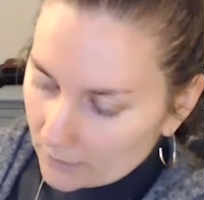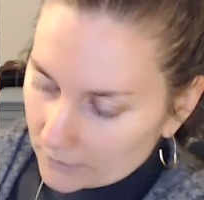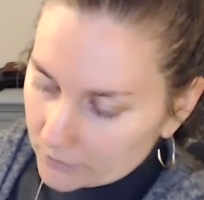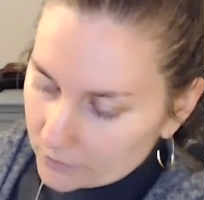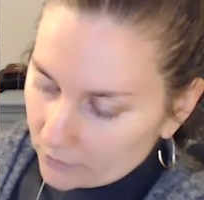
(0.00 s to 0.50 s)

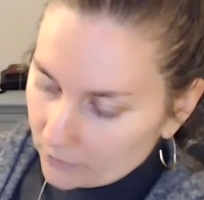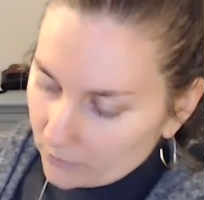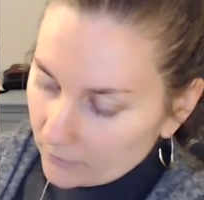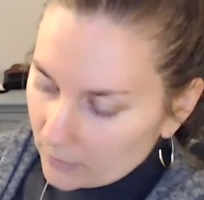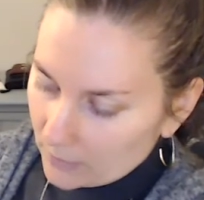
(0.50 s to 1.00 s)

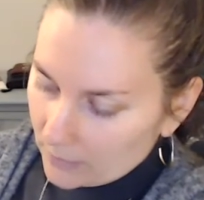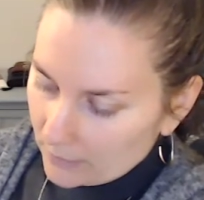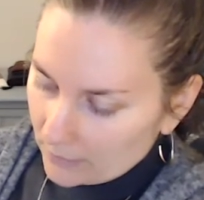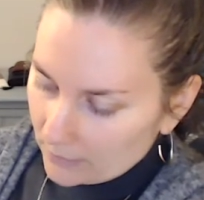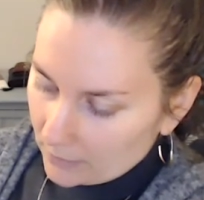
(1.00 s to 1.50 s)
So
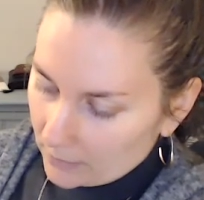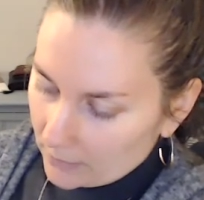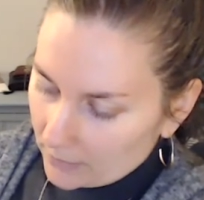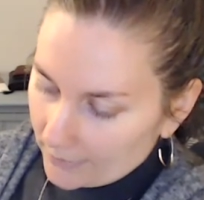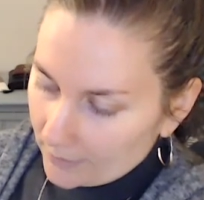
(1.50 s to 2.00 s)

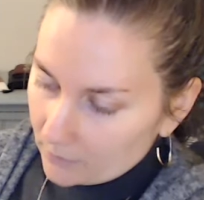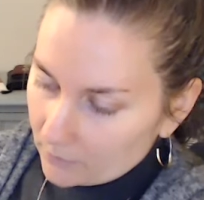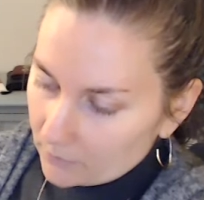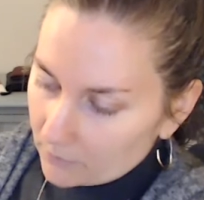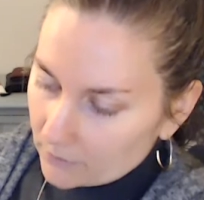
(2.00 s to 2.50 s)

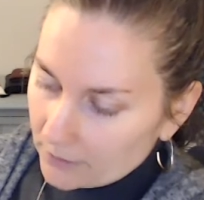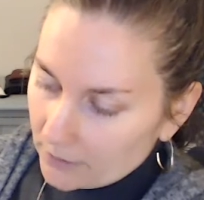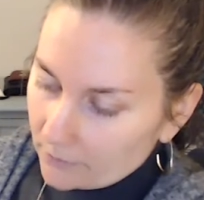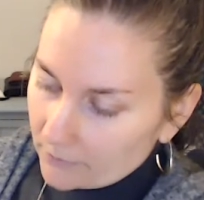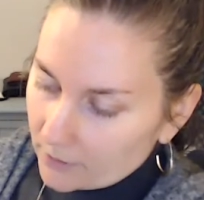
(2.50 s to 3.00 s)
again,
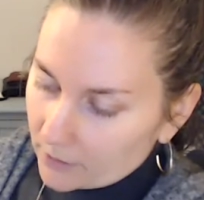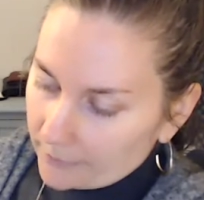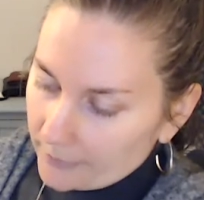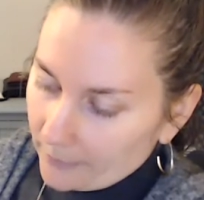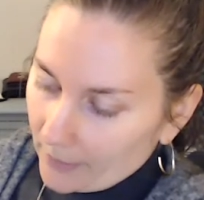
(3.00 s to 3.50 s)
here we're
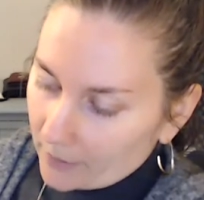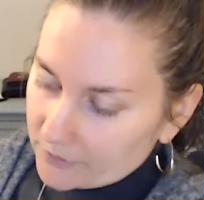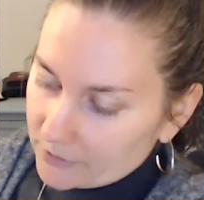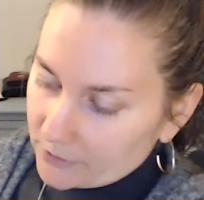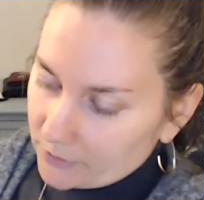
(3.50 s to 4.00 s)
coming back
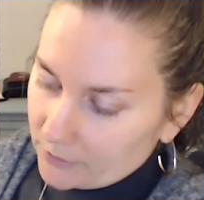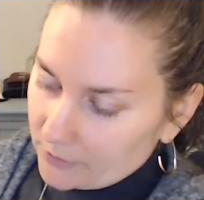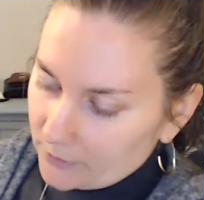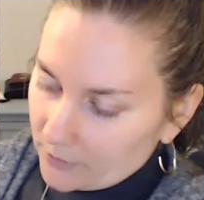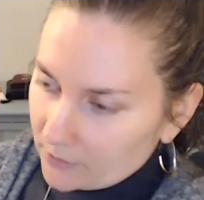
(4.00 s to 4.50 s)
to